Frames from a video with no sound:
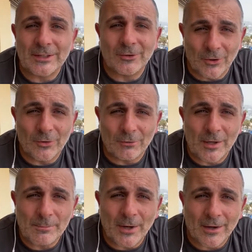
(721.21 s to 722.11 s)
You're on the
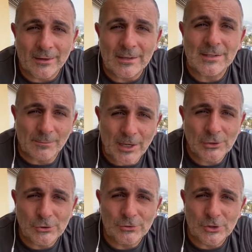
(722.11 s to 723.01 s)
right path. It's a
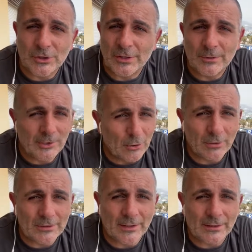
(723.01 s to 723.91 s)
martial journey. We all
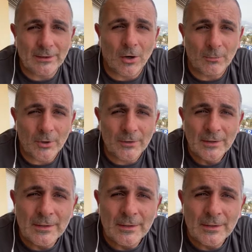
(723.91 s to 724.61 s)
got that in common.